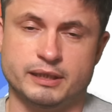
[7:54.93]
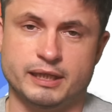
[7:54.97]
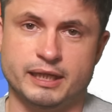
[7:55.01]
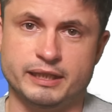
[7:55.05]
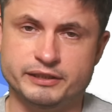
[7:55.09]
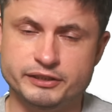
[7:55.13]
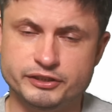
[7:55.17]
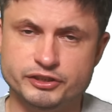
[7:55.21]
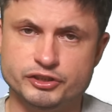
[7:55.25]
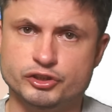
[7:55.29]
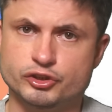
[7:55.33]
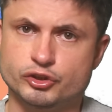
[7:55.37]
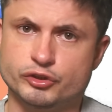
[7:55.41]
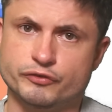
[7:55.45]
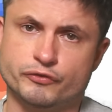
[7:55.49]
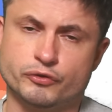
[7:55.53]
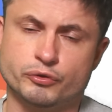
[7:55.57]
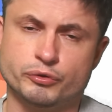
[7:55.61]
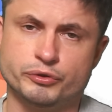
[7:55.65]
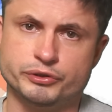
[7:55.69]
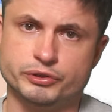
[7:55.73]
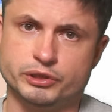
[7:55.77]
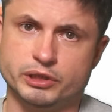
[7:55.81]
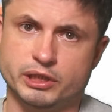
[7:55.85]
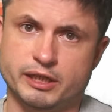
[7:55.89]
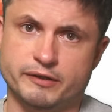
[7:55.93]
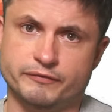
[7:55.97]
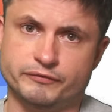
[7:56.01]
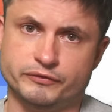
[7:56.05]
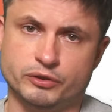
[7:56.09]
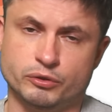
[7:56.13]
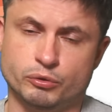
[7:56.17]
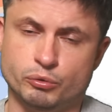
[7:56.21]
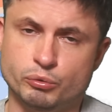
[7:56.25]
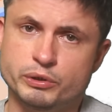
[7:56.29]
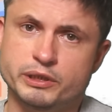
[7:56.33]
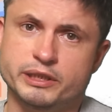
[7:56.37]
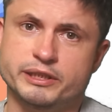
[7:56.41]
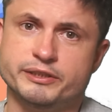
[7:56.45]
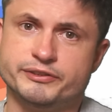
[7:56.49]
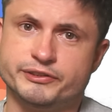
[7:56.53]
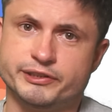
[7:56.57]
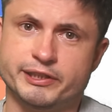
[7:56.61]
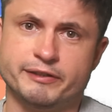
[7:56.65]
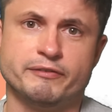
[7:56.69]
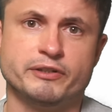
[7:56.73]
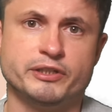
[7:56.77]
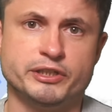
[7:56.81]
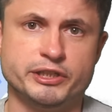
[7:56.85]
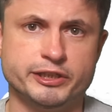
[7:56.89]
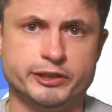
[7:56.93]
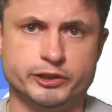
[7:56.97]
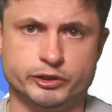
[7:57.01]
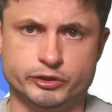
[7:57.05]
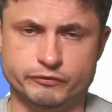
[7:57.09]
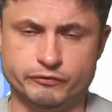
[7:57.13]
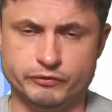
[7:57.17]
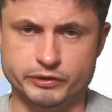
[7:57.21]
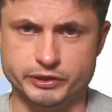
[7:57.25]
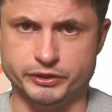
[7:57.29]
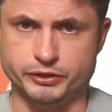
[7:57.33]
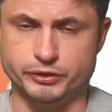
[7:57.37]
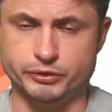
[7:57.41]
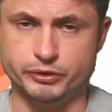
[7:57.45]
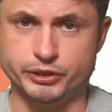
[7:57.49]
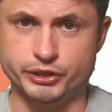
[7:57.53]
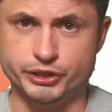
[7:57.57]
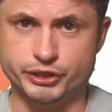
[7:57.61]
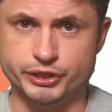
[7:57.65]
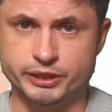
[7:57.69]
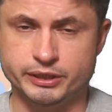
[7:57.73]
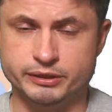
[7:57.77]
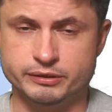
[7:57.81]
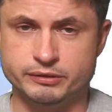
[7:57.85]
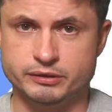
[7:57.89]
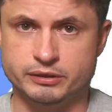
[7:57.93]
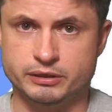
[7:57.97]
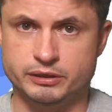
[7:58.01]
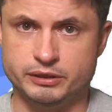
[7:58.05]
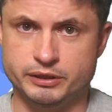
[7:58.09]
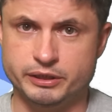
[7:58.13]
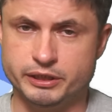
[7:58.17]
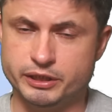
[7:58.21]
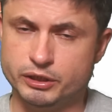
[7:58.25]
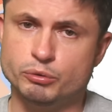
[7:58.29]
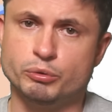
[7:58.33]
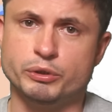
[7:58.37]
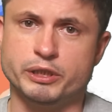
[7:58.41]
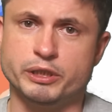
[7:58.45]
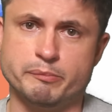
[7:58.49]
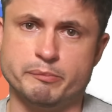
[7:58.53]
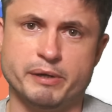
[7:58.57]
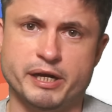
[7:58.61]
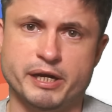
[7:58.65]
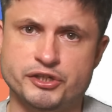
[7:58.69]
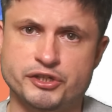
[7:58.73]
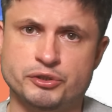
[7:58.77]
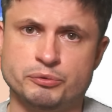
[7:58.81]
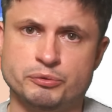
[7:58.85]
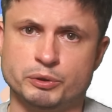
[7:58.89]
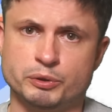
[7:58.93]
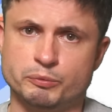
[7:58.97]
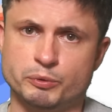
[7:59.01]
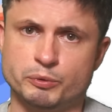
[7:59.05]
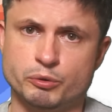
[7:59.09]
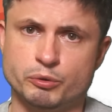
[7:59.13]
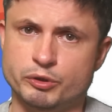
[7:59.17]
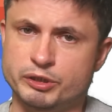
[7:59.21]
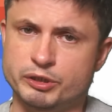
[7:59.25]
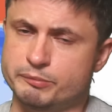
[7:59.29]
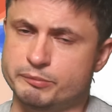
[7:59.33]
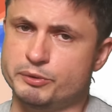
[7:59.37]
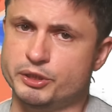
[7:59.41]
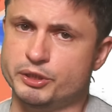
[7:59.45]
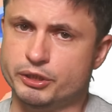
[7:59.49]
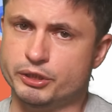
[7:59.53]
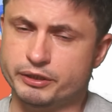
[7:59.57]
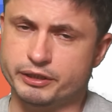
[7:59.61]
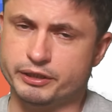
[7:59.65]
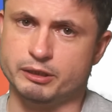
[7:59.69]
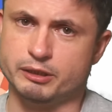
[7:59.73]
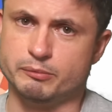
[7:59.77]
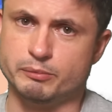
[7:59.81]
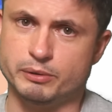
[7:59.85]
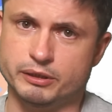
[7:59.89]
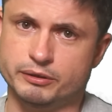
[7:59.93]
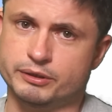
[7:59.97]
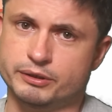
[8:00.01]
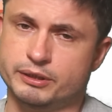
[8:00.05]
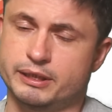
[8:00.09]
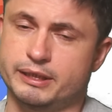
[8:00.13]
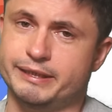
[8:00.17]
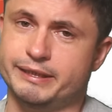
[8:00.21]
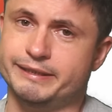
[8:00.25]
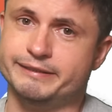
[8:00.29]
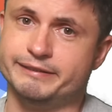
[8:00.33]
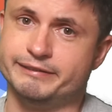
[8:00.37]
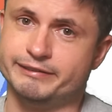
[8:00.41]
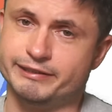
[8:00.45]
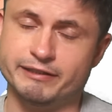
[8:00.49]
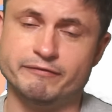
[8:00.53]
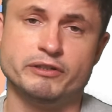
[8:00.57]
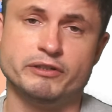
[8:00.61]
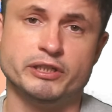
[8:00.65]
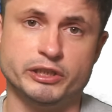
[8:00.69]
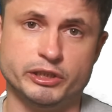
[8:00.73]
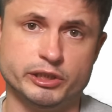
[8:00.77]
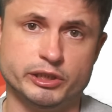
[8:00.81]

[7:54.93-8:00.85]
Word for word: And this is of course after only 7 years of research. You can only imagine what we're going to be talking about in 7